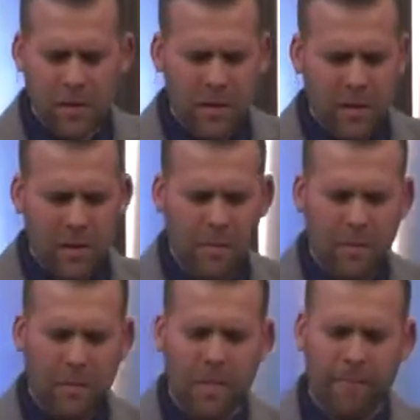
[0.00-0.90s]

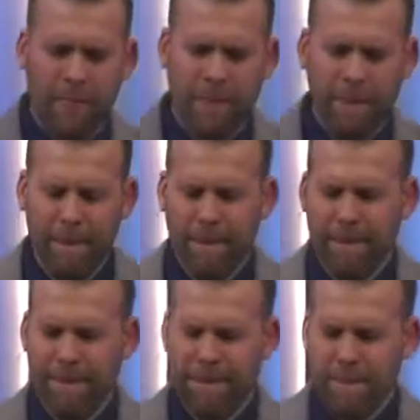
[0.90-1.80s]

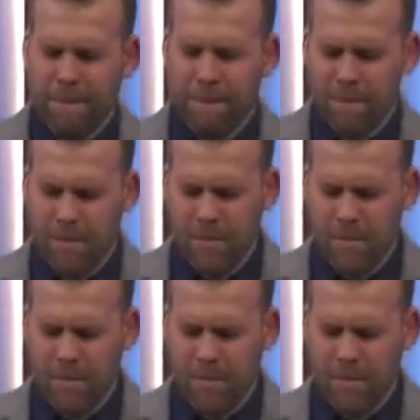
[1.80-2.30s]
Nobody speaks.